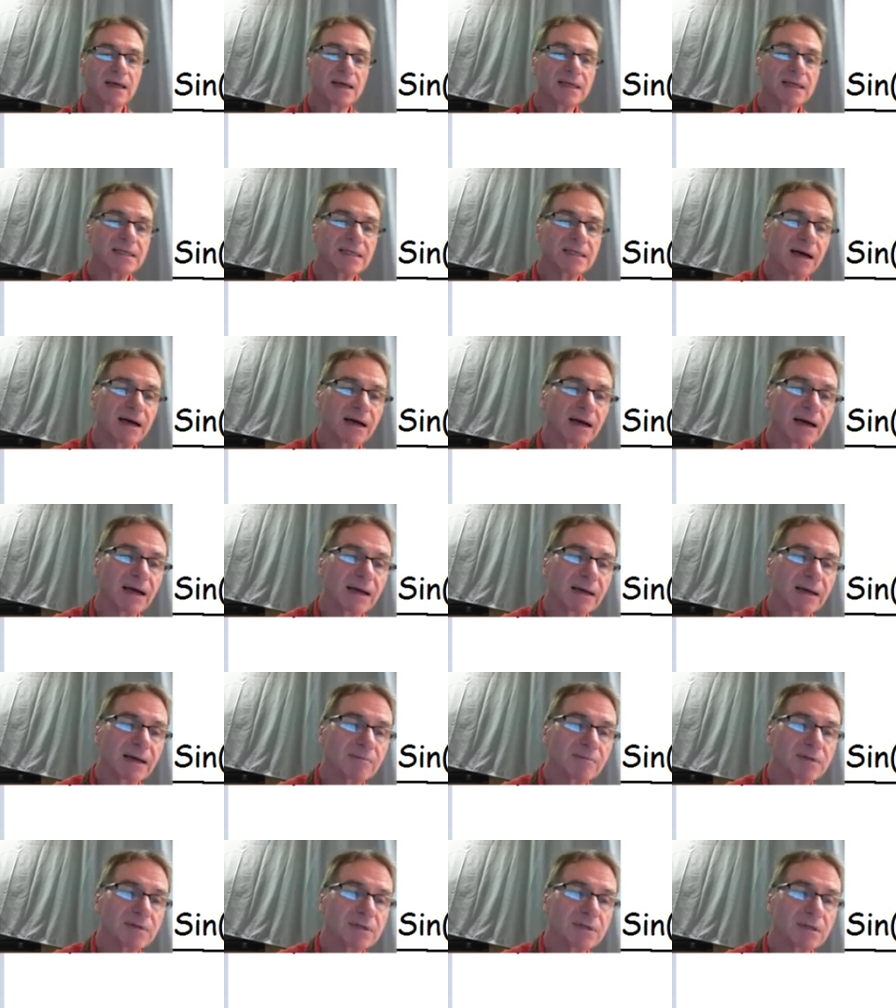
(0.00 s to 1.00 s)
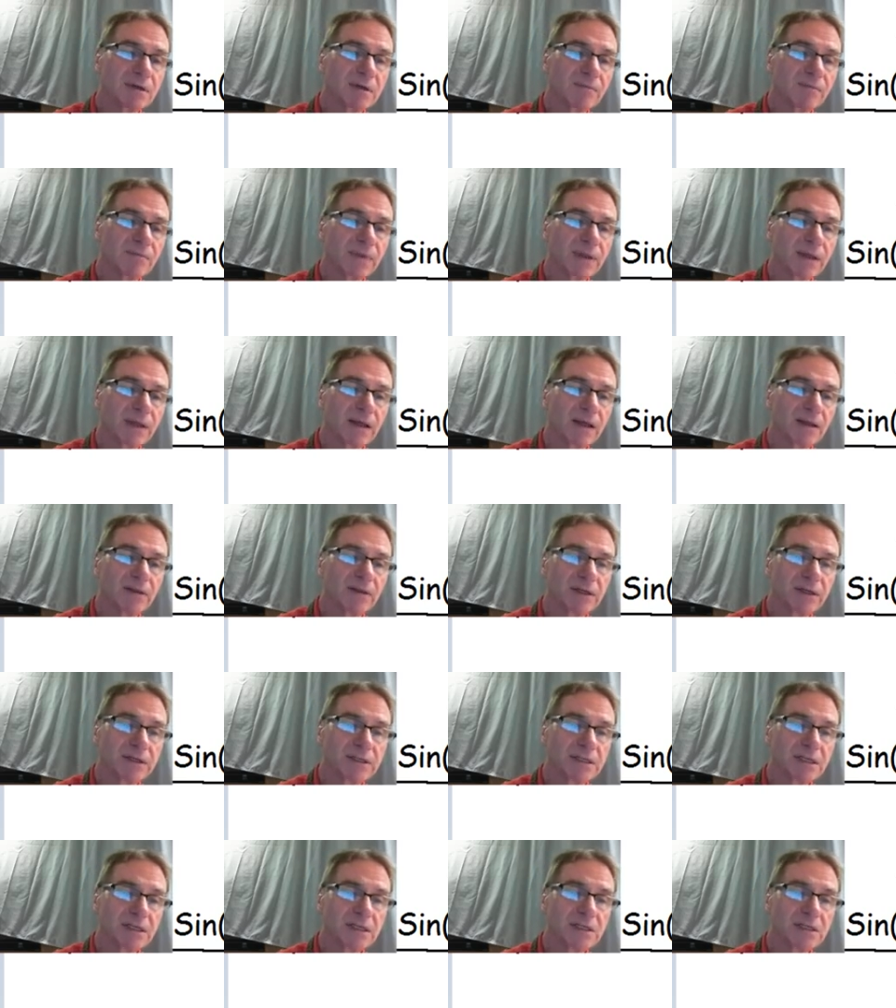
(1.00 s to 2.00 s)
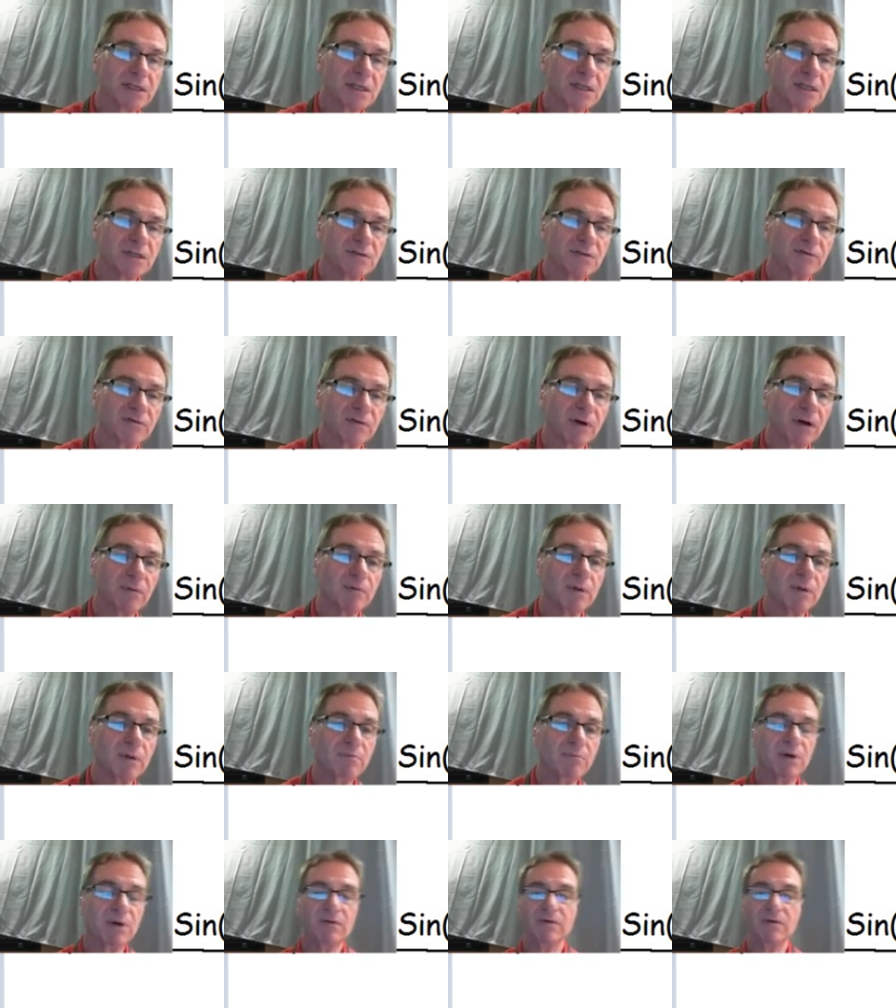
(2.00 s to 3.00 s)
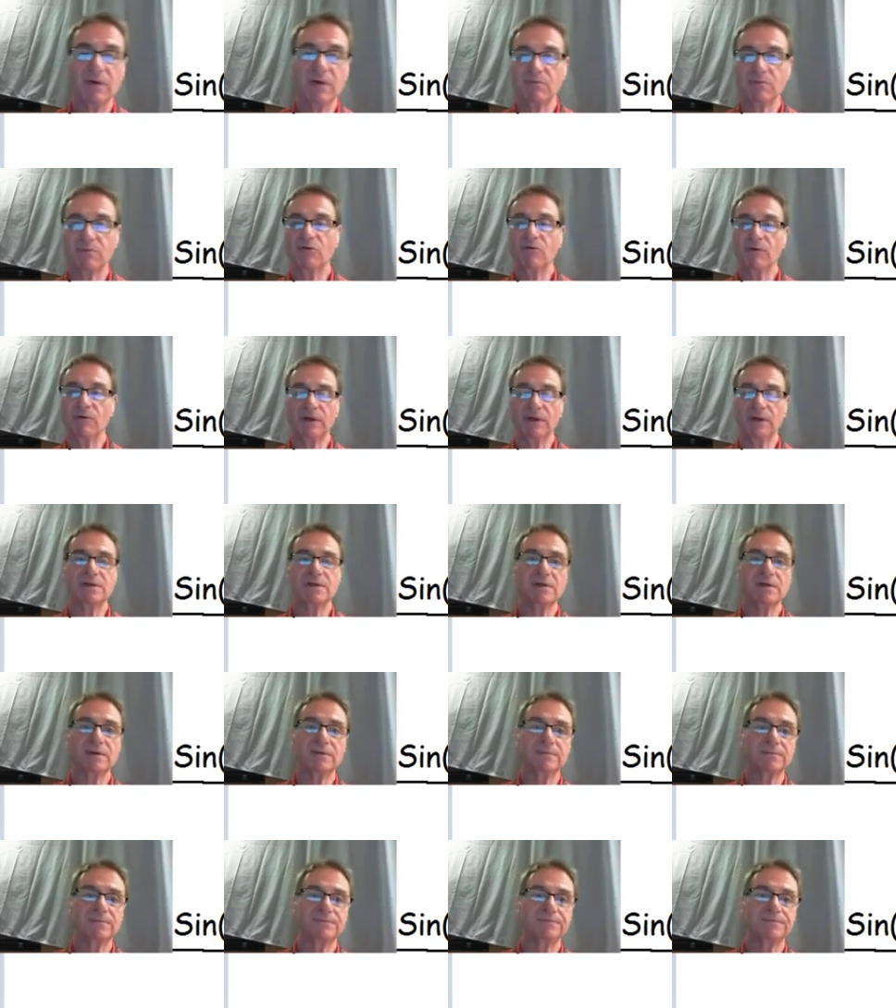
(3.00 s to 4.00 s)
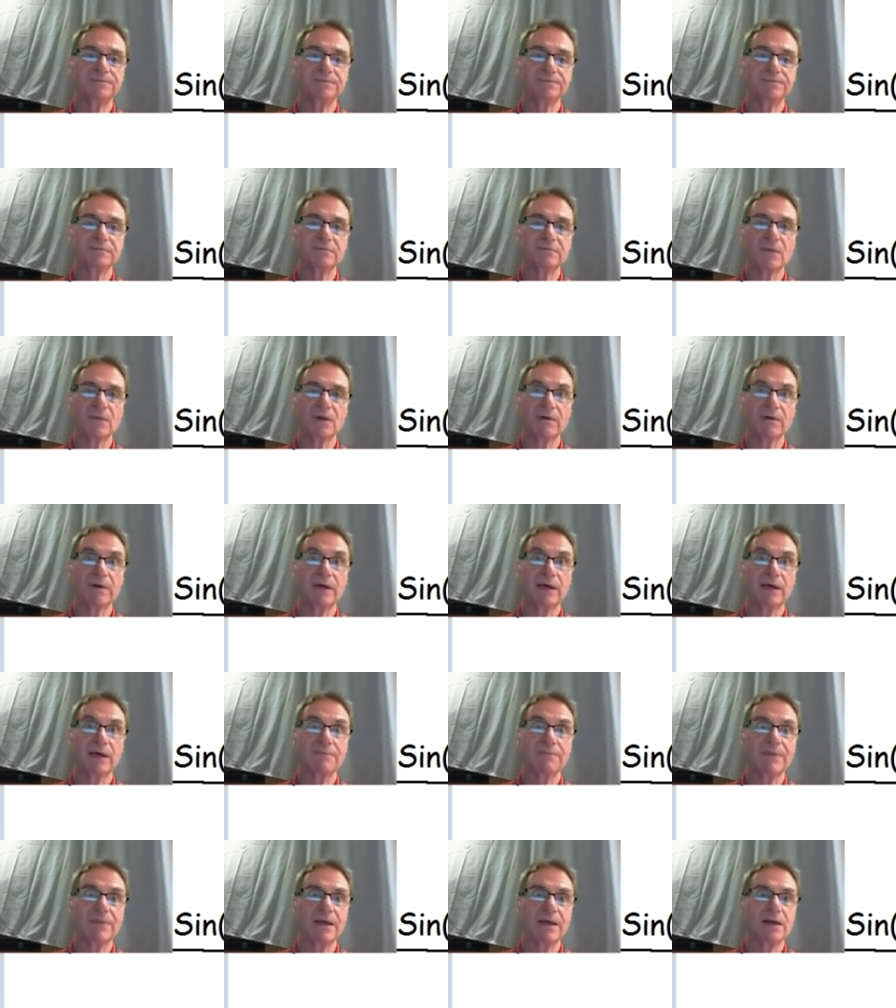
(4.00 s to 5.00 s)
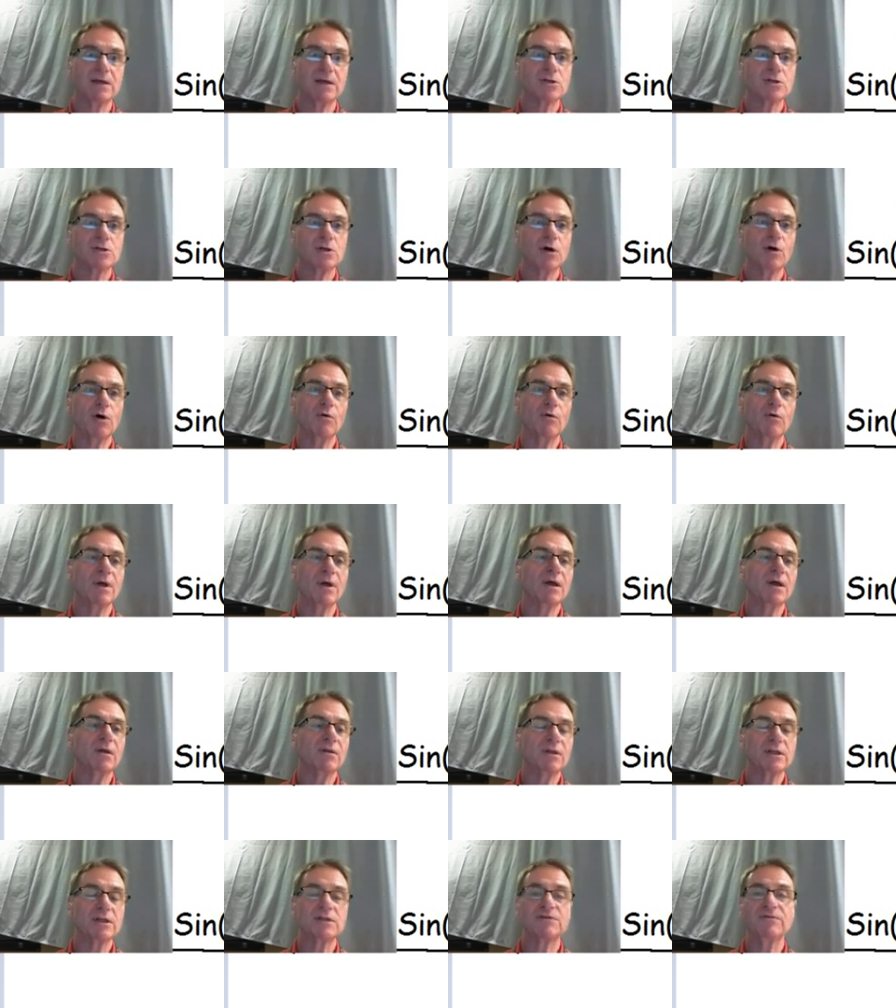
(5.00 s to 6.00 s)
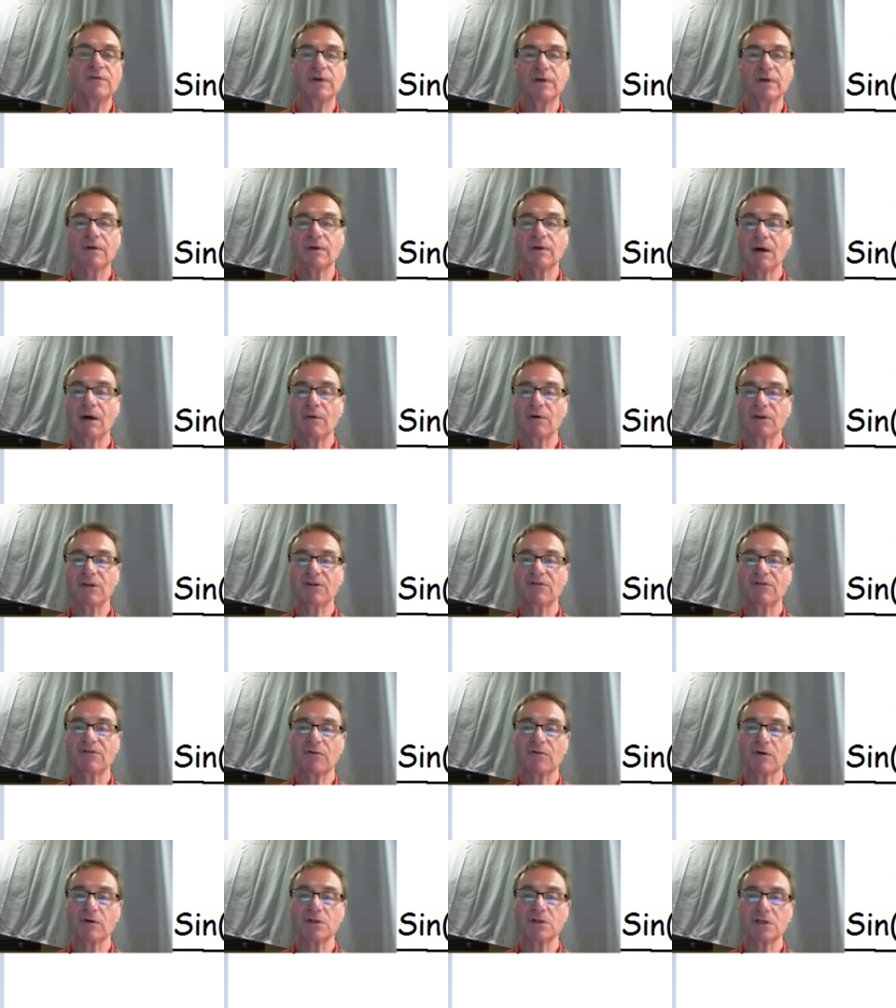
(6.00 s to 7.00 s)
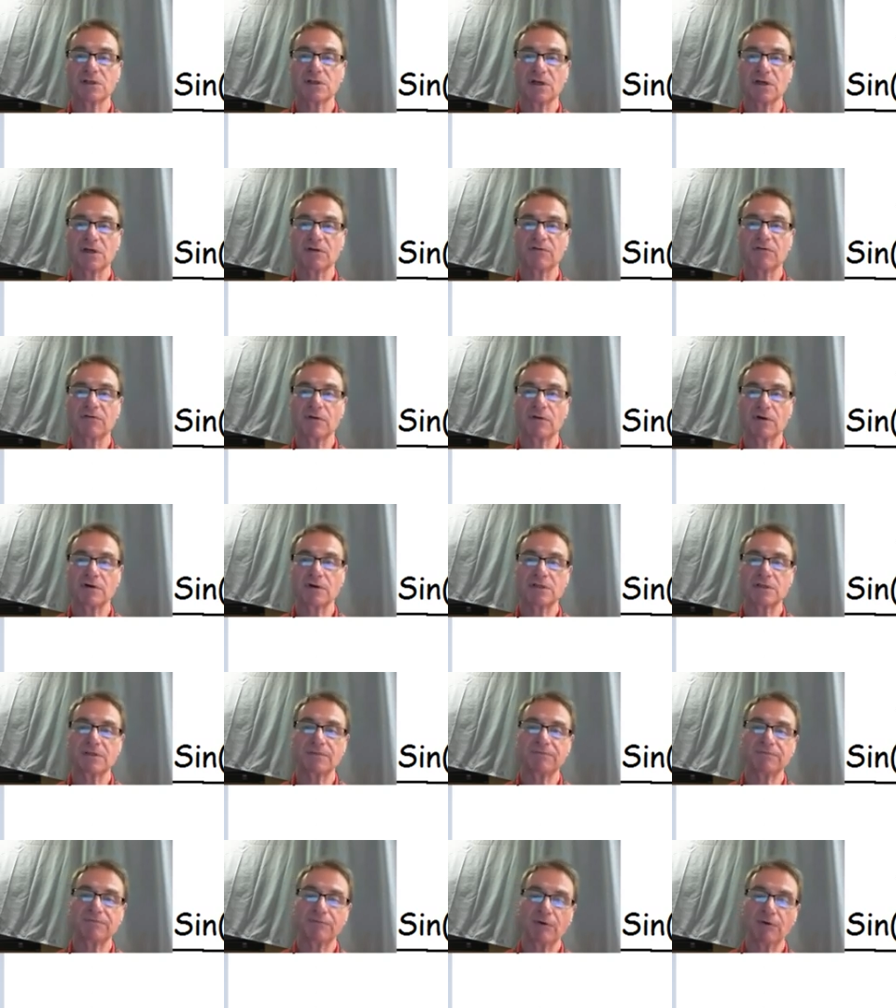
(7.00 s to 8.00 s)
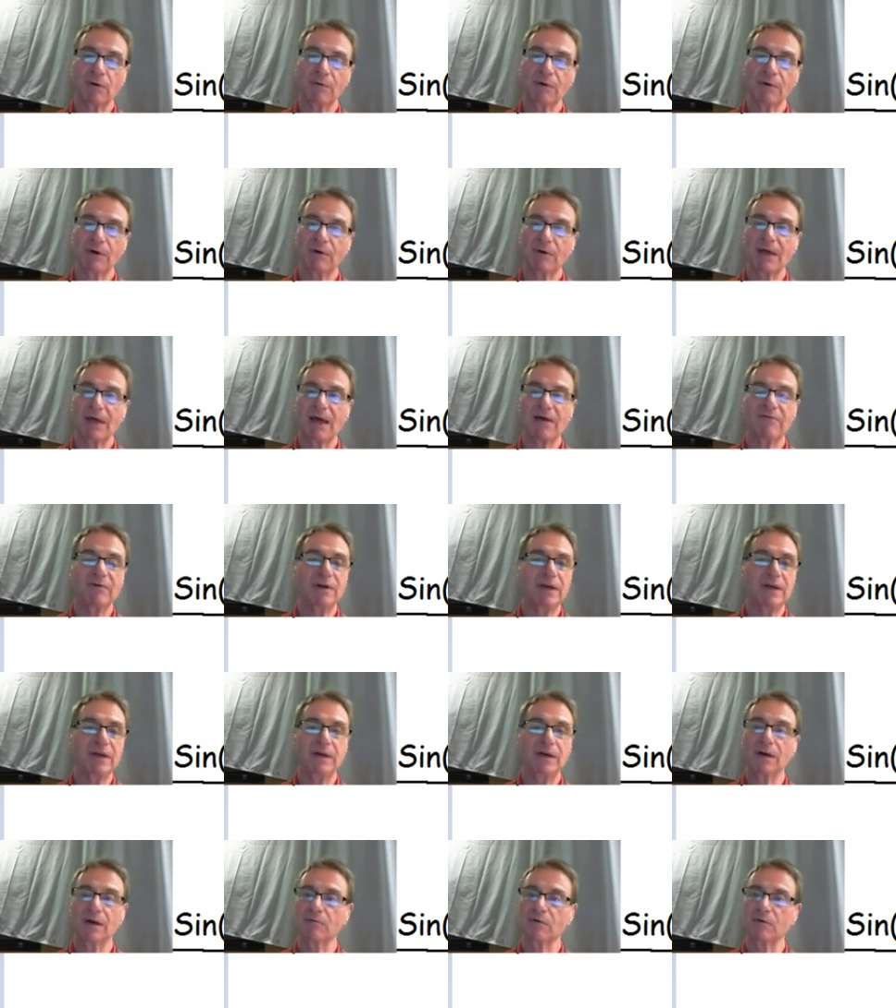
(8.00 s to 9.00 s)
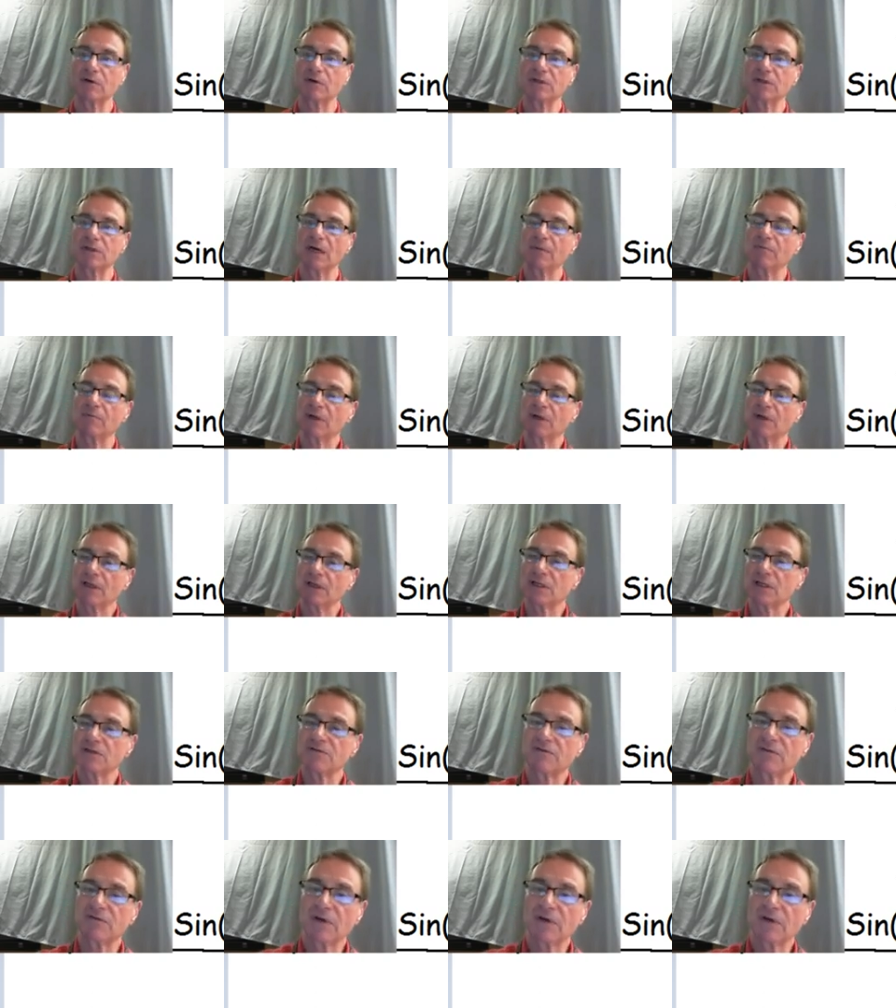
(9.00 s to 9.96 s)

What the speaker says: times the distance from the pivot point. Okay, so let's figure out what the forces are first. Well, we don't have any numbers yet, but let's